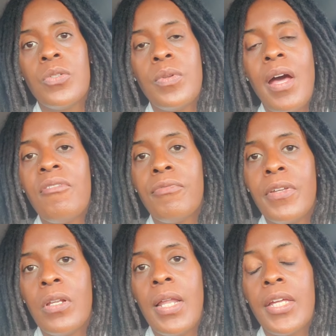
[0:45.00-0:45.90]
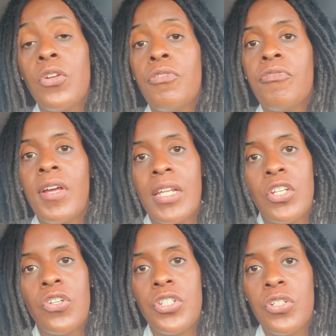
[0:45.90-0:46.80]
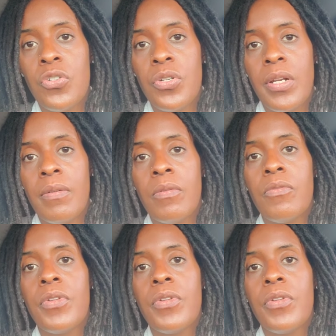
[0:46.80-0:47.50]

Do not feel like you're failing your children